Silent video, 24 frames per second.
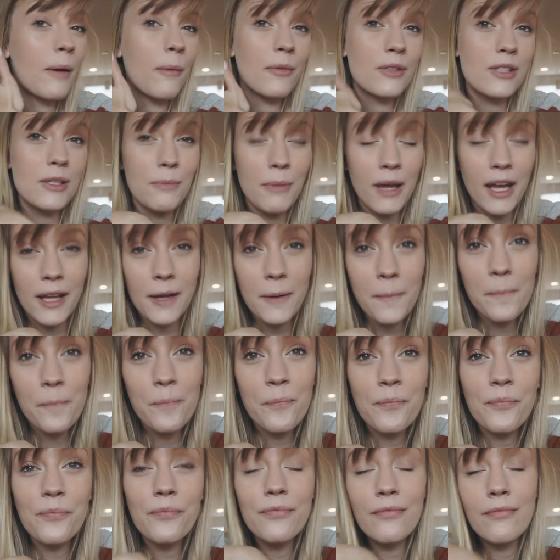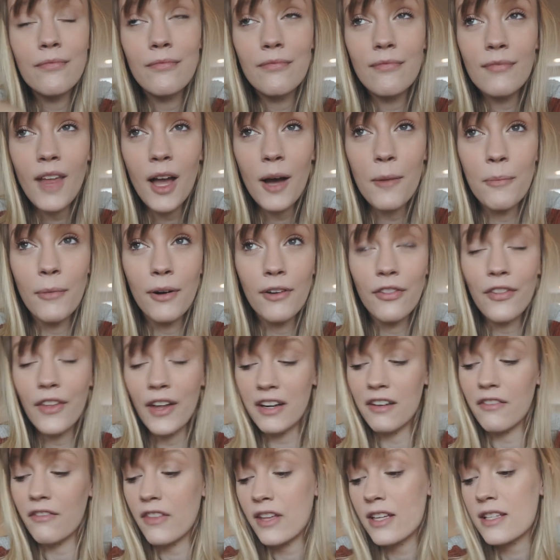able to make a month
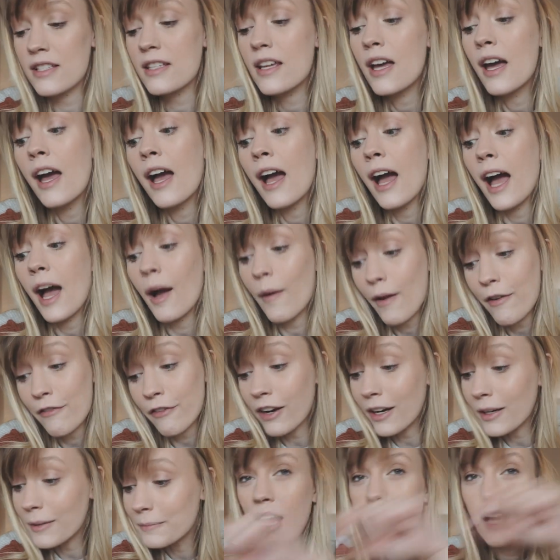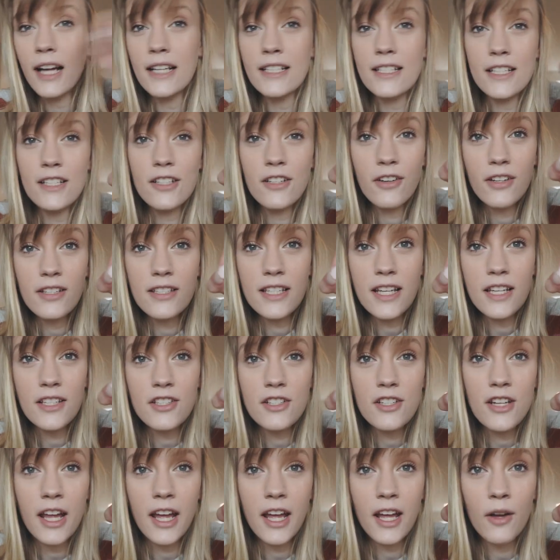out of this. However, I did notice
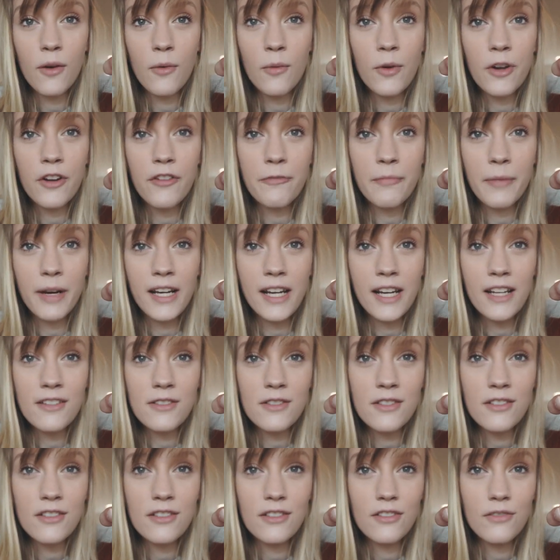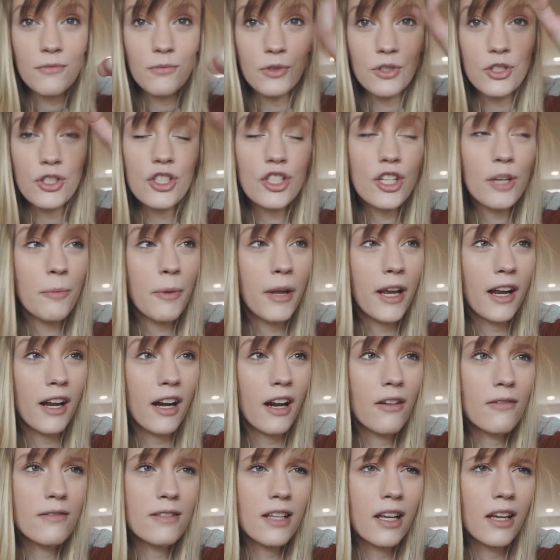yesterday one of my nails was chipping and
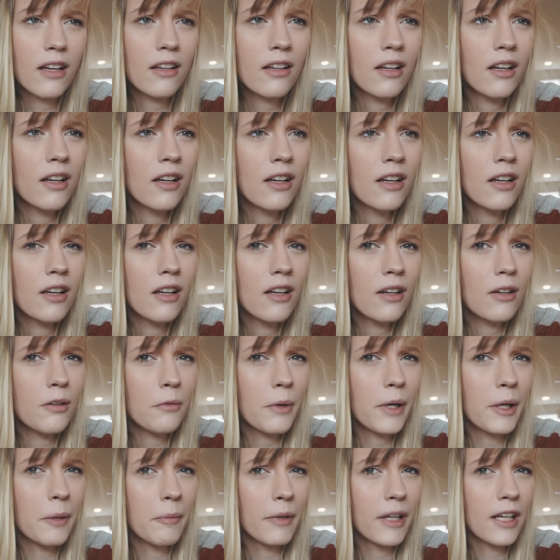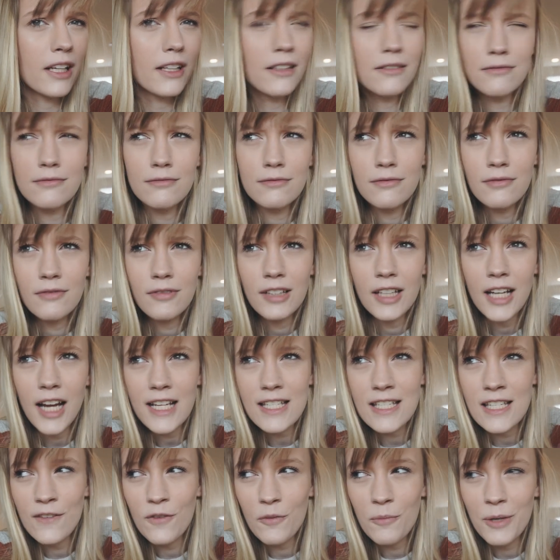I was like, wait a minute. It
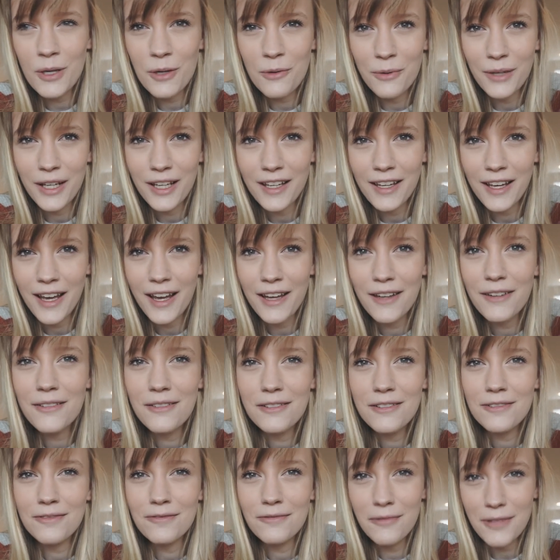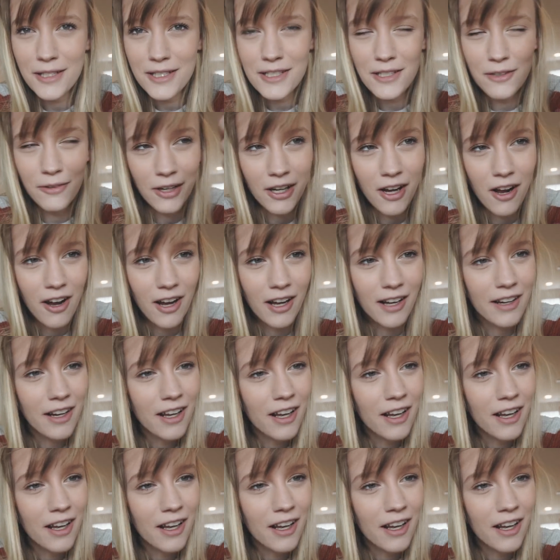hasn't even been a week yet. What's going on?